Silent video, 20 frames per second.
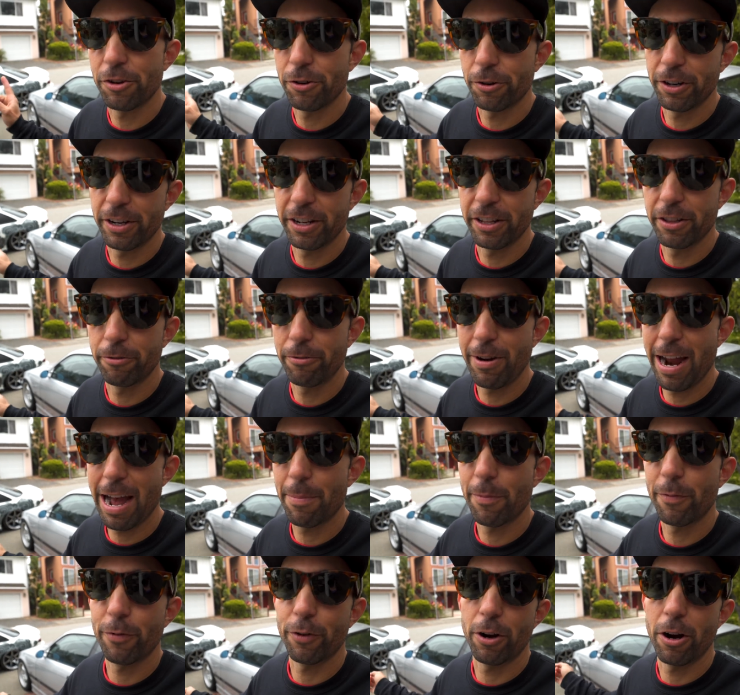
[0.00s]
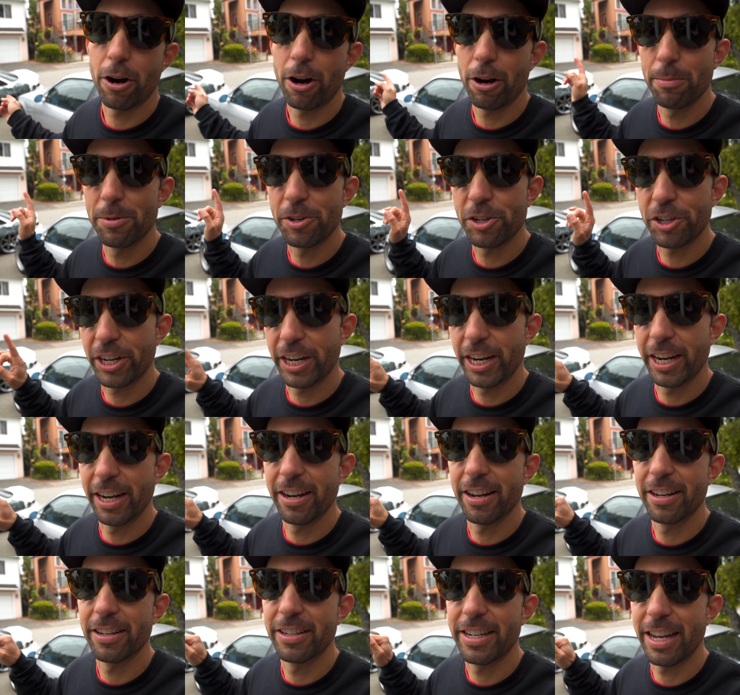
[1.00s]
and Tori did the wrap for our
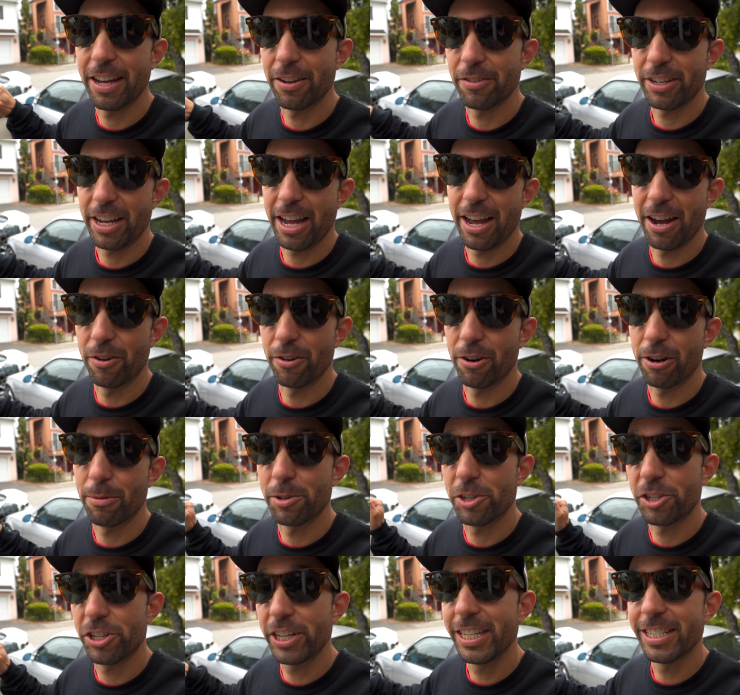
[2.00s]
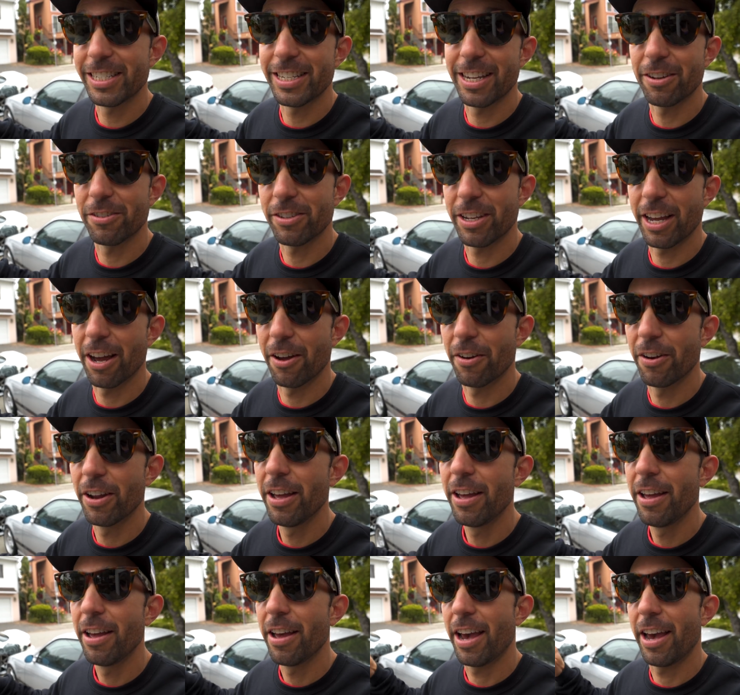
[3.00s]
machine downtown, our machines downtown,
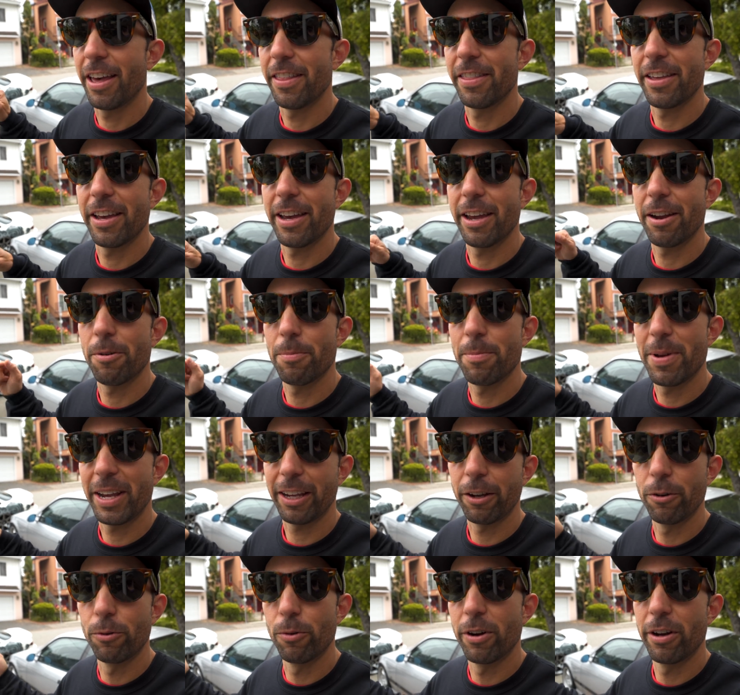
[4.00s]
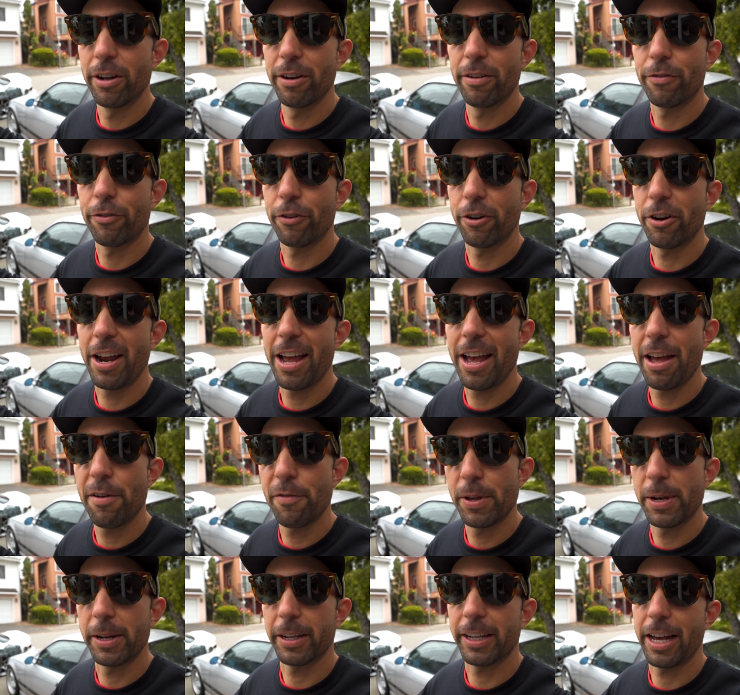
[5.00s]
and they're making one for
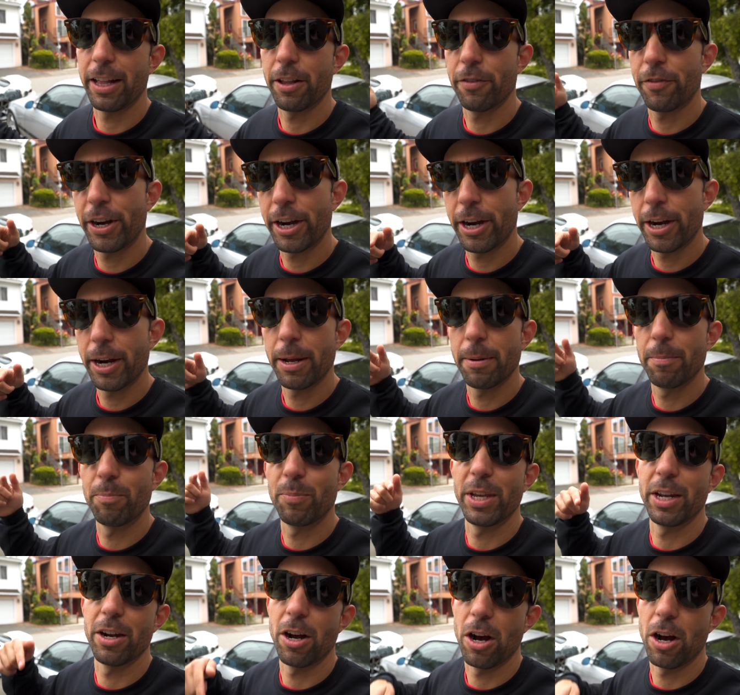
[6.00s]
Evan at Calavera in